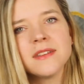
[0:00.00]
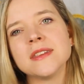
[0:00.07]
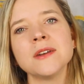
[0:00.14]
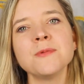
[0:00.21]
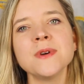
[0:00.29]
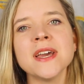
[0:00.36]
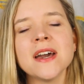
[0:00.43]

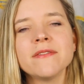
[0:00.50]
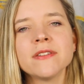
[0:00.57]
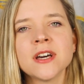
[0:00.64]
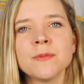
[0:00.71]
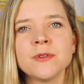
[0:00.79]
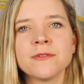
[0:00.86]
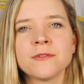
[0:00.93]
Then we have a
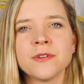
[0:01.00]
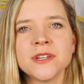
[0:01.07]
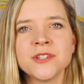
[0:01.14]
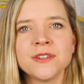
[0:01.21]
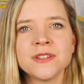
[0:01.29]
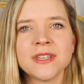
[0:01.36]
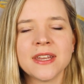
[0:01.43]
couple of
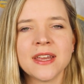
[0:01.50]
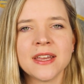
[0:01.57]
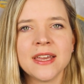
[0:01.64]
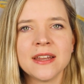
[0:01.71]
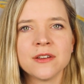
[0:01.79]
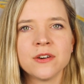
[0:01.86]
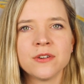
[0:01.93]
questions that
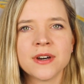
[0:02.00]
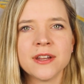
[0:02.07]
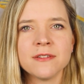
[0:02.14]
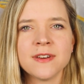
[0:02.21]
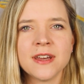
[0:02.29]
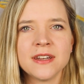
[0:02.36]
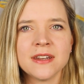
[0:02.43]
again go kind
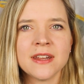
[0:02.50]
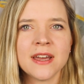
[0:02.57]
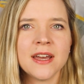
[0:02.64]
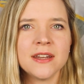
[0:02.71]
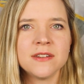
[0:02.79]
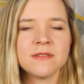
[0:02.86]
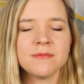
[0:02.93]
of hand in
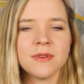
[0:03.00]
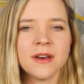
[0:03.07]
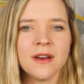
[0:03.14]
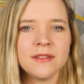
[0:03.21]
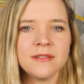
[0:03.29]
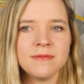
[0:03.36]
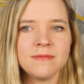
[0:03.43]
hand.
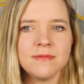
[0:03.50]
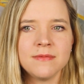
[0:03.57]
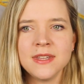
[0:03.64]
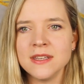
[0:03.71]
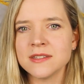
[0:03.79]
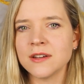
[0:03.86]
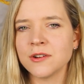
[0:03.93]

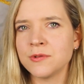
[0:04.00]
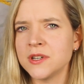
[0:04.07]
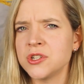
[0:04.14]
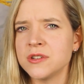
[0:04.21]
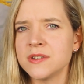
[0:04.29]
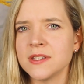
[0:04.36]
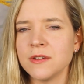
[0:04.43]
These are
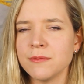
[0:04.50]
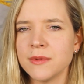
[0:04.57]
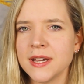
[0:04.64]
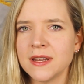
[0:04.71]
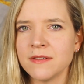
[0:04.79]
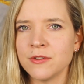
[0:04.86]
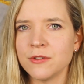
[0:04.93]
questions that you
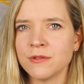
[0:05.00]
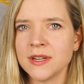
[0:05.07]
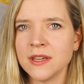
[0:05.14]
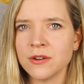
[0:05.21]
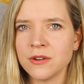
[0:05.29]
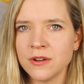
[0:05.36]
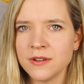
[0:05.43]
might have
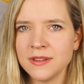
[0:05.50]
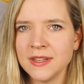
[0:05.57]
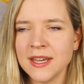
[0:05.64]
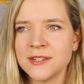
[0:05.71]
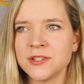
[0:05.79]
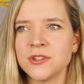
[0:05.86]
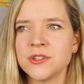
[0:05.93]
already heard the
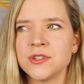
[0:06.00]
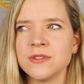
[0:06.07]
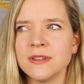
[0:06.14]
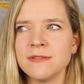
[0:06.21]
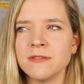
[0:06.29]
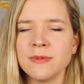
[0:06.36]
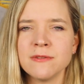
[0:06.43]
answers to
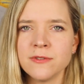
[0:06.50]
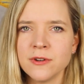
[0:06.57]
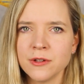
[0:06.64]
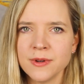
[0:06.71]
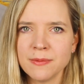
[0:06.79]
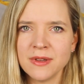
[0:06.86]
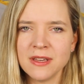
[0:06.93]
if you've been
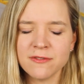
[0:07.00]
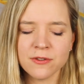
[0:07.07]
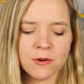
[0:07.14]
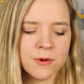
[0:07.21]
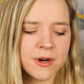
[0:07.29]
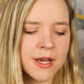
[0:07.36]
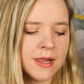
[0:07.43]
following me for
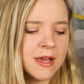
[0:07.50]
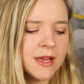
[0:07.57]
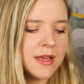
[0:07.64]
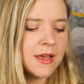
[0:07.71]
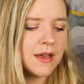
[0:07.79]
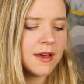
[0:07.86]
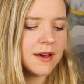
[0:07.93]
a while.
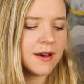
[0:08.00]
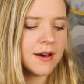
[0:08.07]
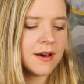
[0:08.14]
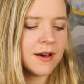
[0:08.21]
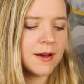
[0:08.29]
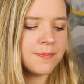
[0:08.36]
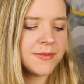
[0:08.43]

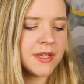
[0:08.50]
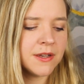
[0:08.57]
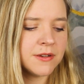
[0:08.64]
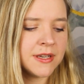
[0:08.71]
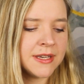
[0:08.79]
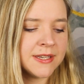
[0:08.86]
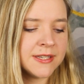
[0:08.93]
Here
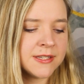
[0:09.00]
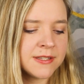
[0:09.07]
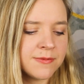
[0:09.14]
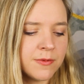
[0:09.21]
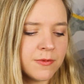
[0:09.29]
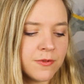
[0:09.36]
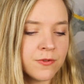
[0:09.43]

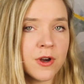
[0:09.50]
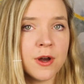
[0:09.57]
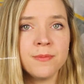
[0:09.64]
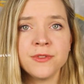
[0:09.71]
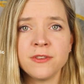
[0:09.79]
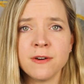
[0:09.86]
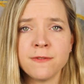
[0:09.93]
is
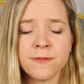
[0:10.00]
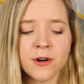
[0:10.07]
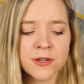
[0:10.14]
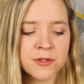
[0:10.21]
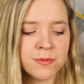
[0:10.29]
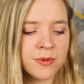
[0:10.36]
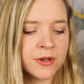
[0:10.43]
from the
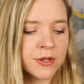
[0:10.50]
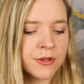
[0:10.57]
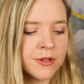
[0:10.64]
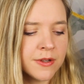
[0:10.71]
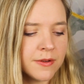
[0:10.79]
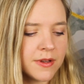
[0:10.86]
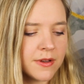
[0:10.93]
Fox
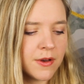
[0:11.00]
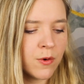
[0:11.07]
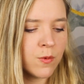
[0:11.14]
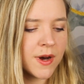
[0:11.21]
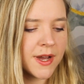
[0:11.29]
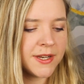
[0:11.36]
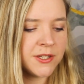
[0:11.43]
Bottle.
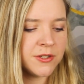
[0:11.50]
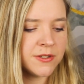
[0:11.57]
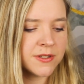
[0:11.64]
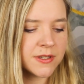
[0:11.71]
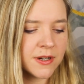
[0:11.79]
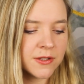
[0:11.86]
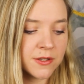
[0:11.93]
Why did you
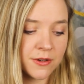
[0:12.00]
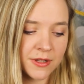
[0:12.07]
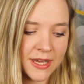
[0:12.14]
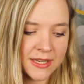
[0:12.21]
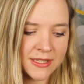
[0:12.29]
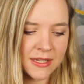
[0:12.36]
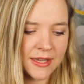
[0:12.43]
start
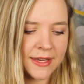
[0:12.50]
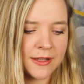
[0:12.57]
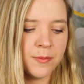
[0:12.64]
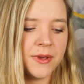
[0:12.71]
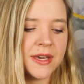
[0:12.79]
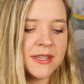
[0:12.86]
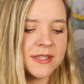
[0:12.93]
collecting
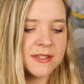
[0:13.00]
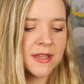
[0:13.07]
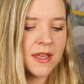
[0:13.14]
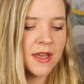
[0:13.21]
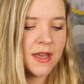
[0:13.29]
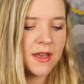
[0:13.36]
LPS?